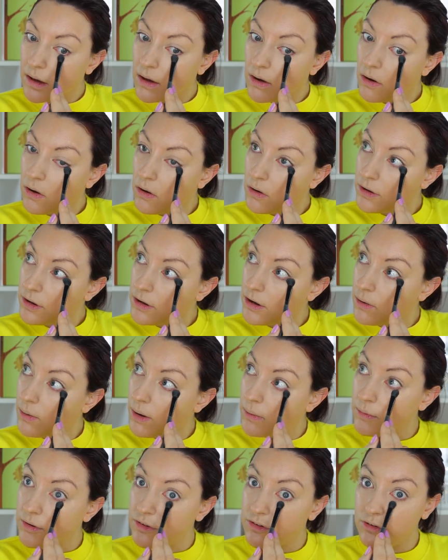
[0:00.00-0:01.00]
oh, you know,
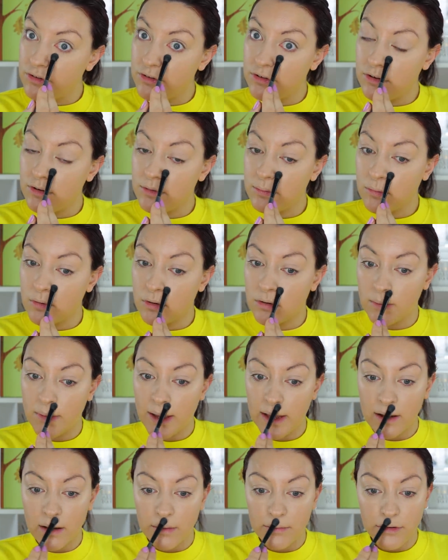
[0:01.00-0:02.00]
I wish you'd do more
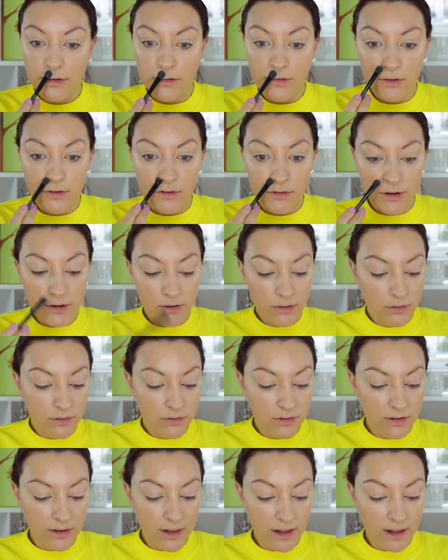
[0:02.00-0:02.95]
makeup tutorials,